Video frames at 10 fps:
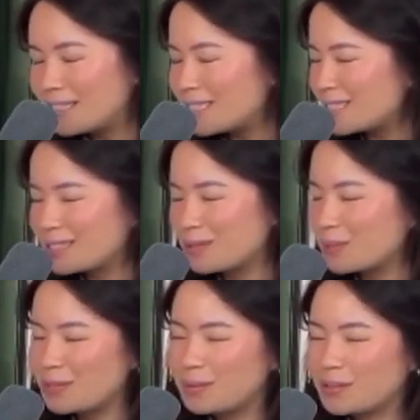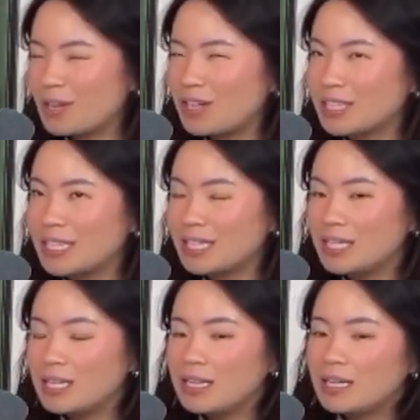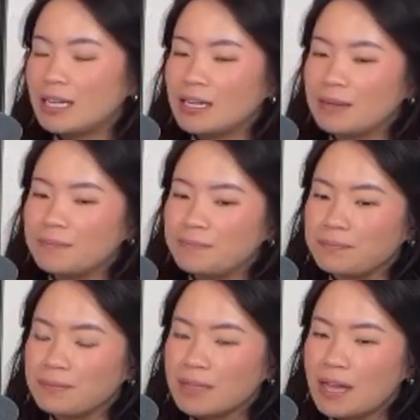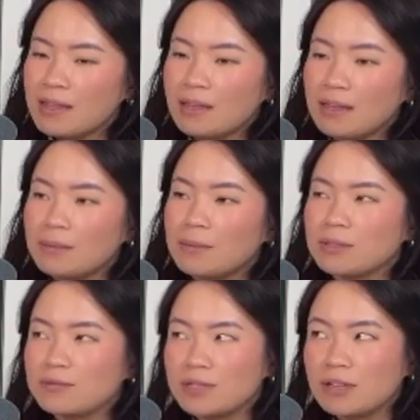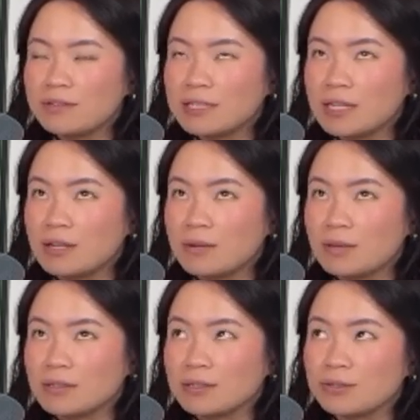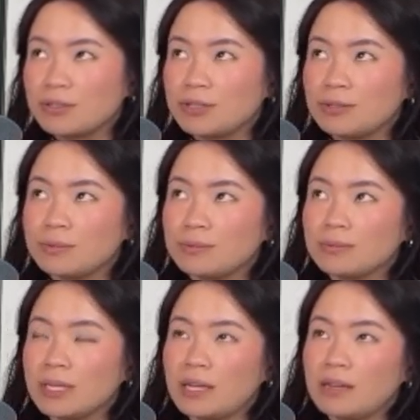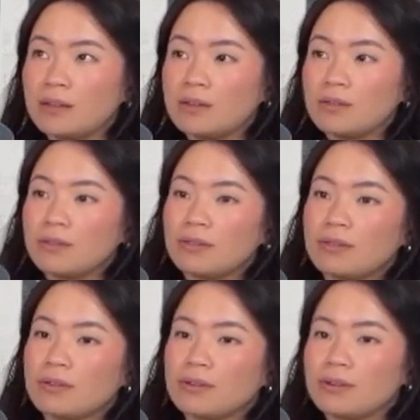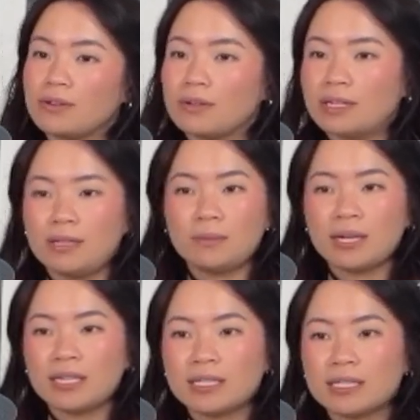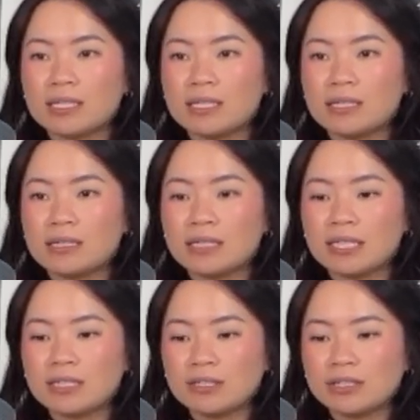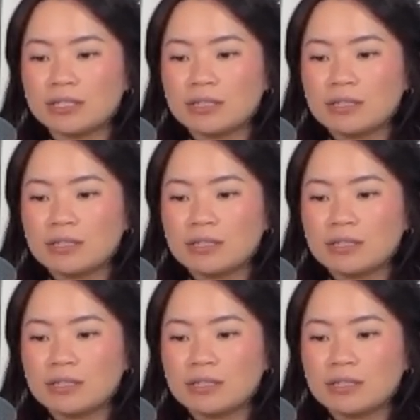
guess is what you would call it. And then most photographers I know also shoot like 30 weddings a year ish.